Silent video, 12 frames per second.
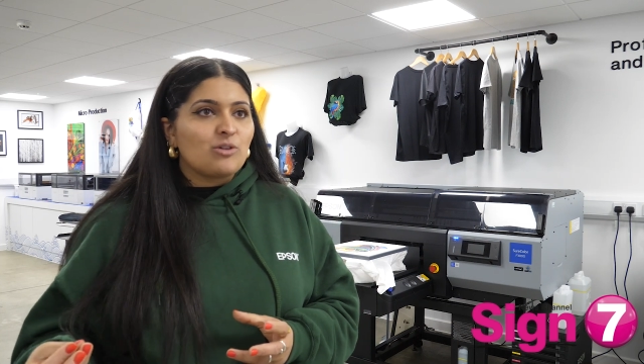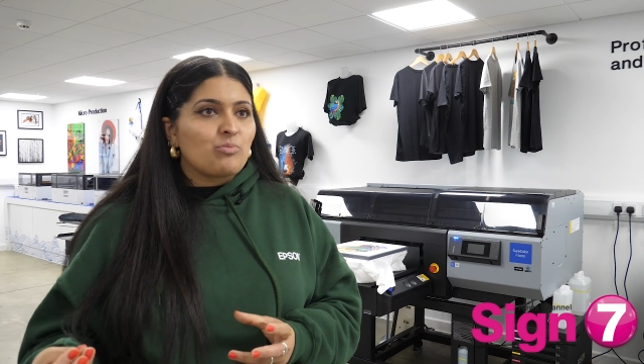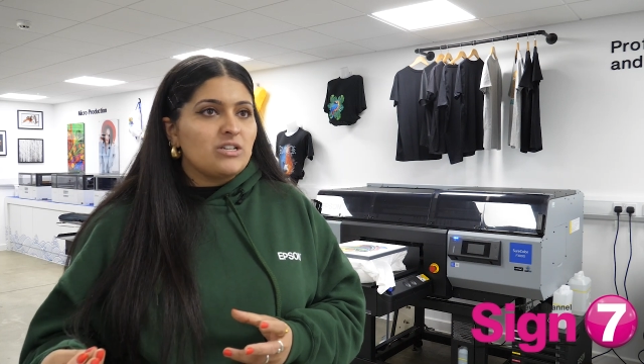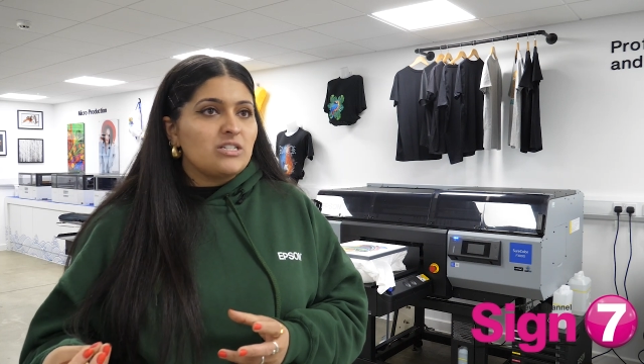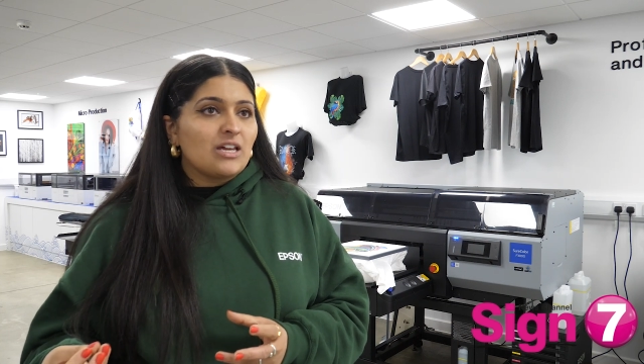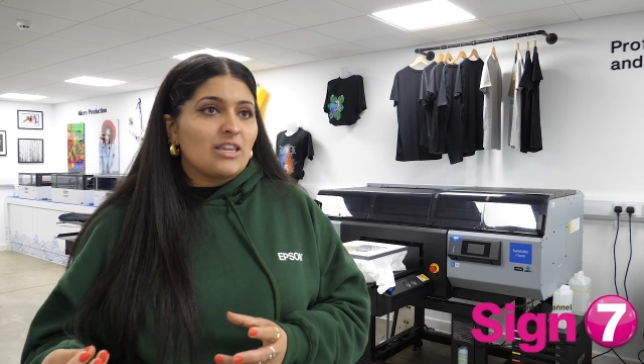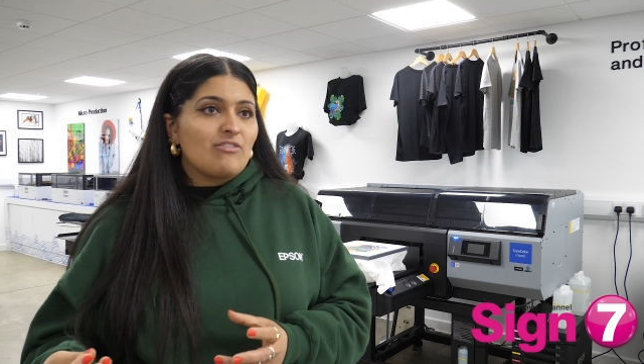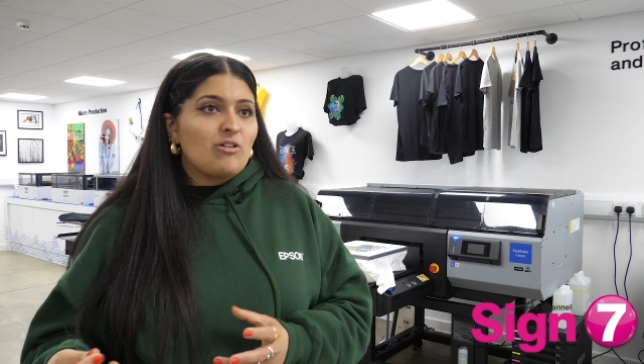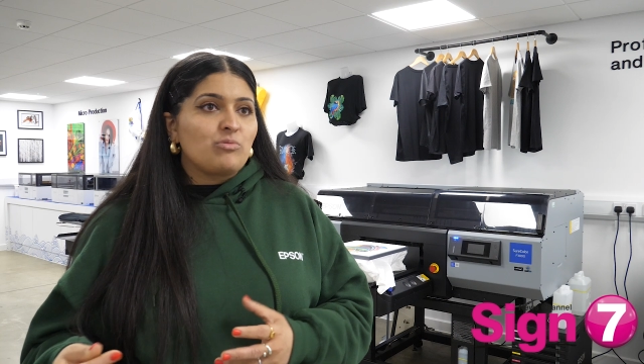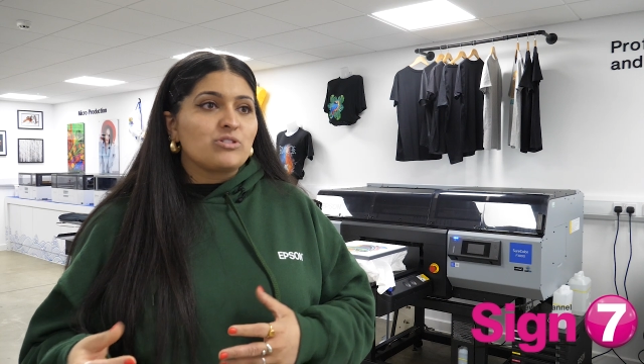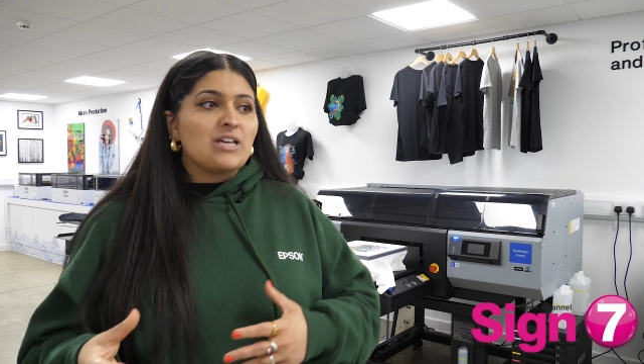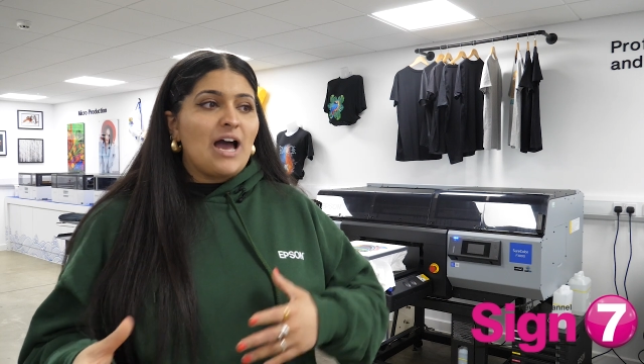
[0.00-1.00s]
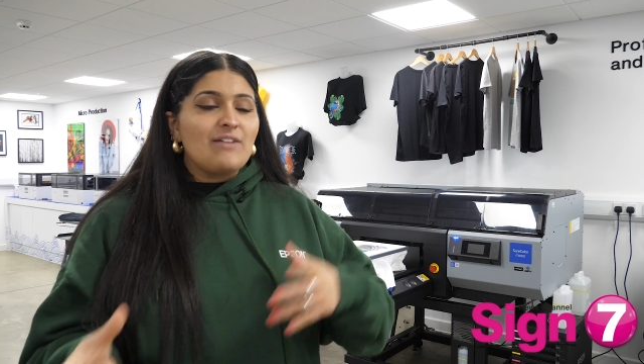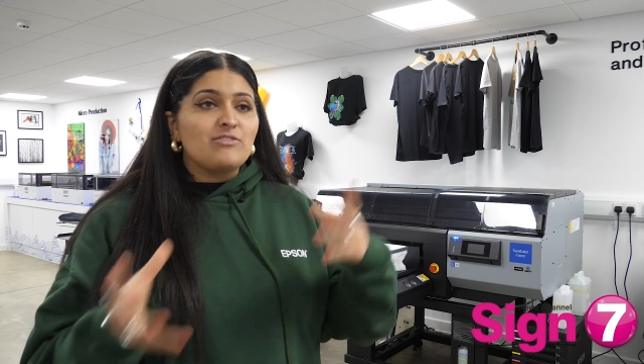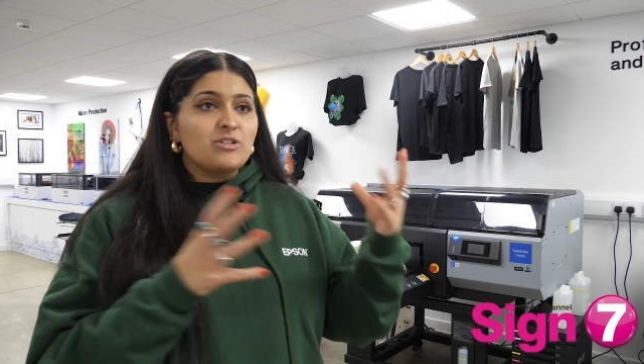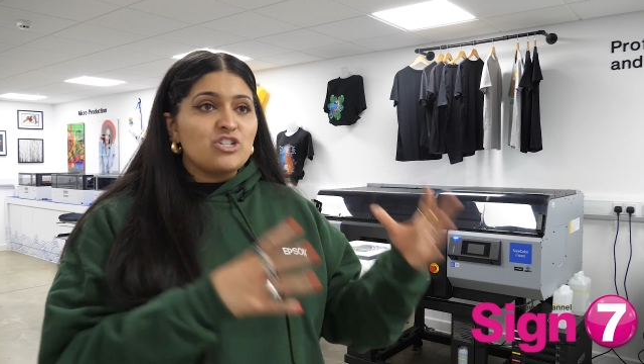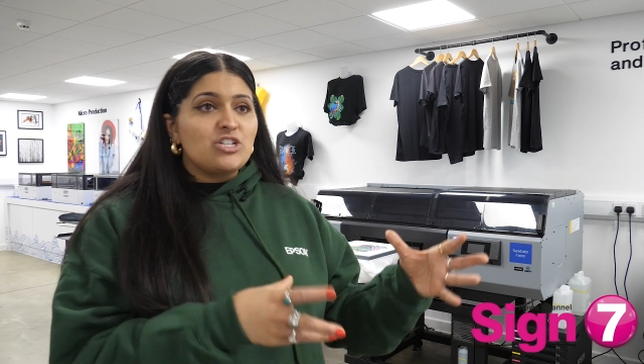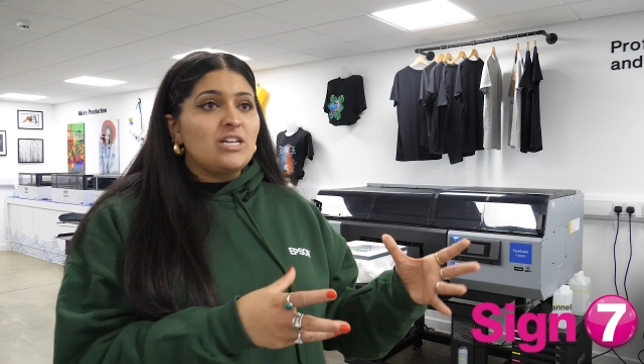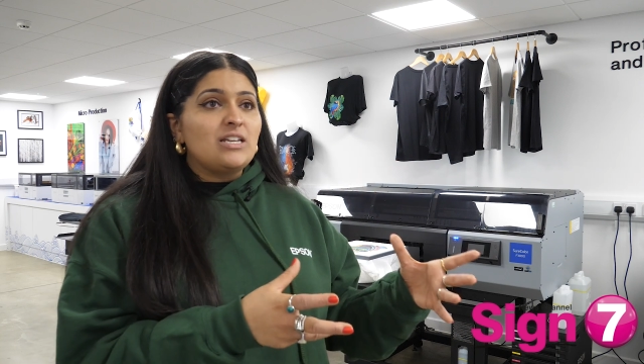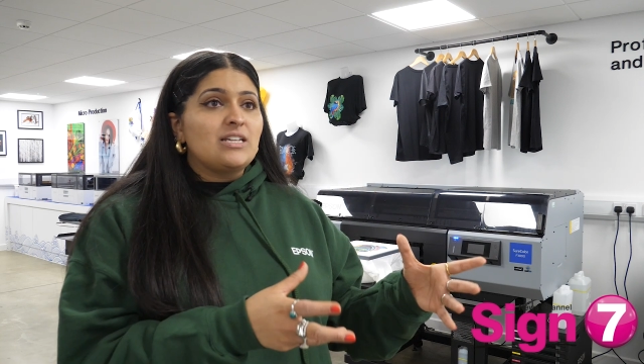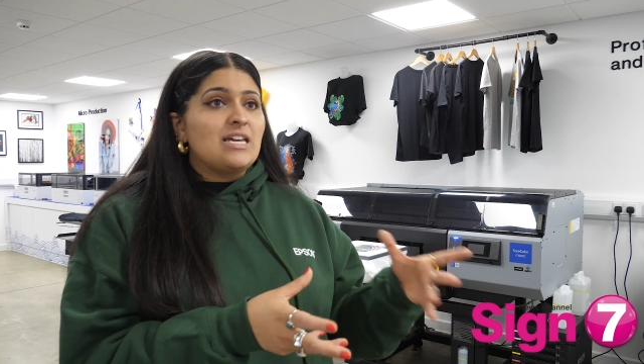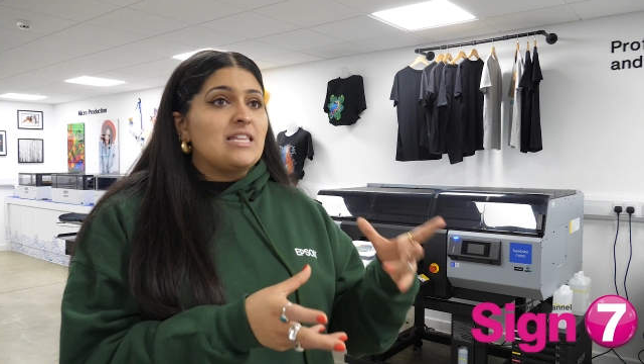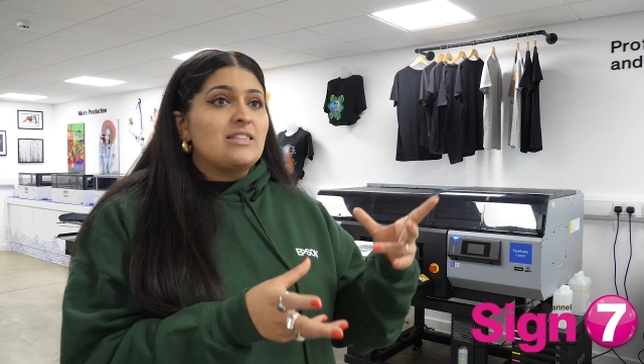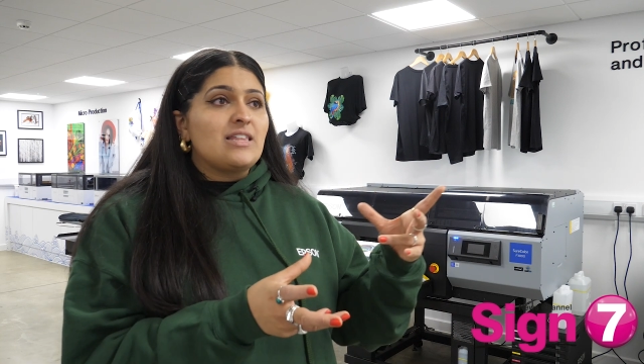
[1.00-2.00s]
printing and they're able to have a machine
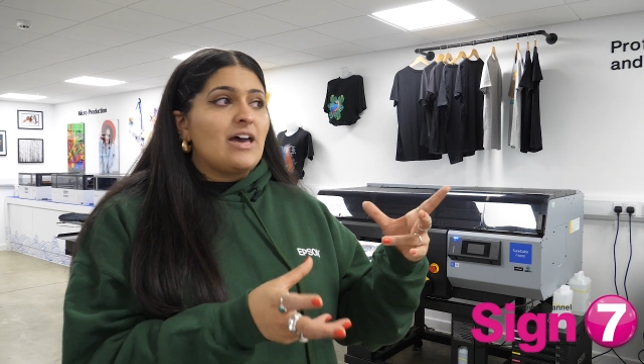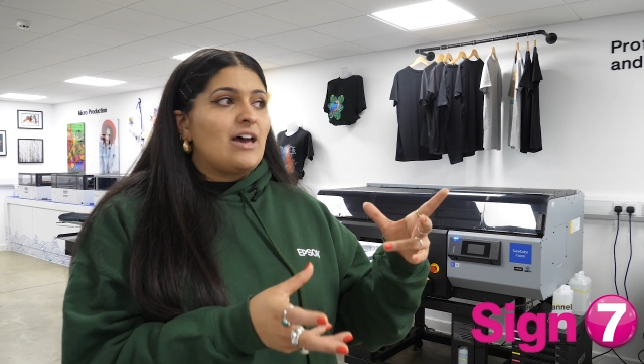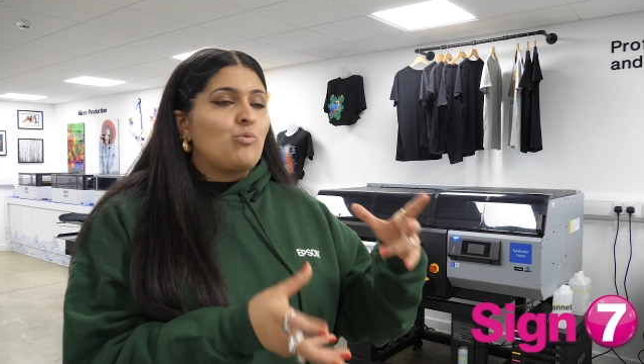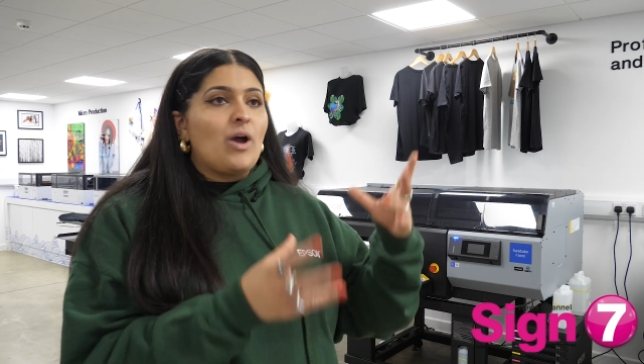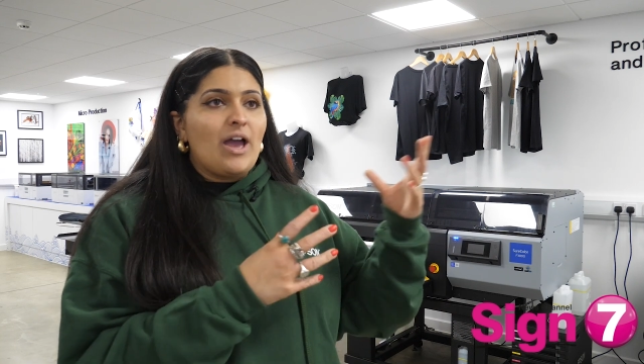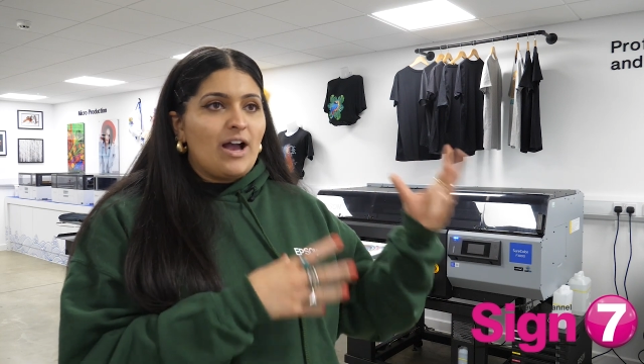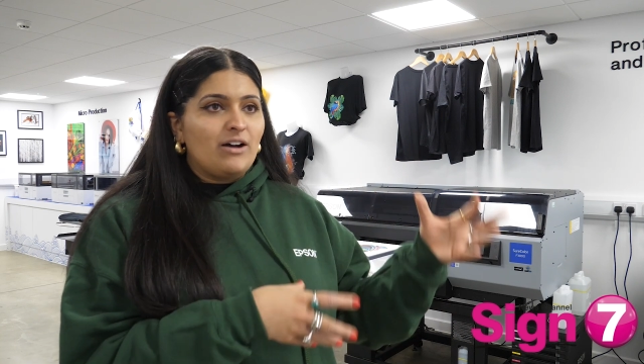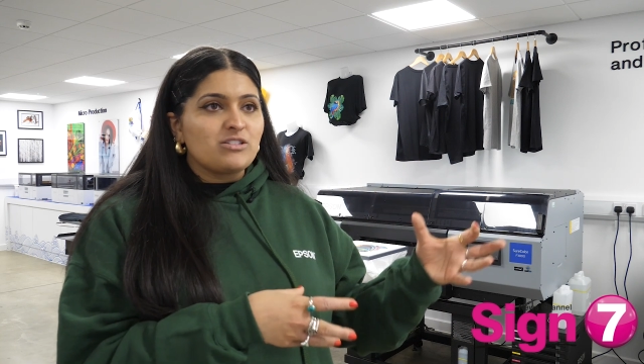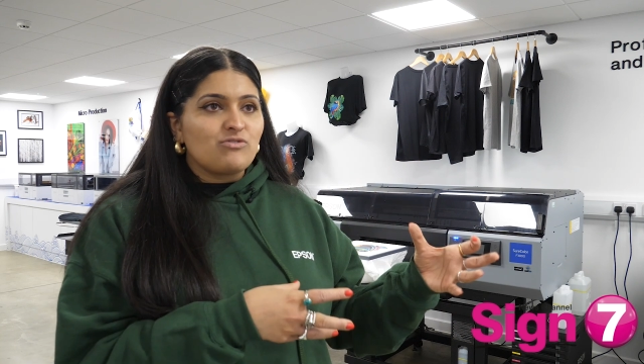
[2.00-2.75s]
in their warehouse,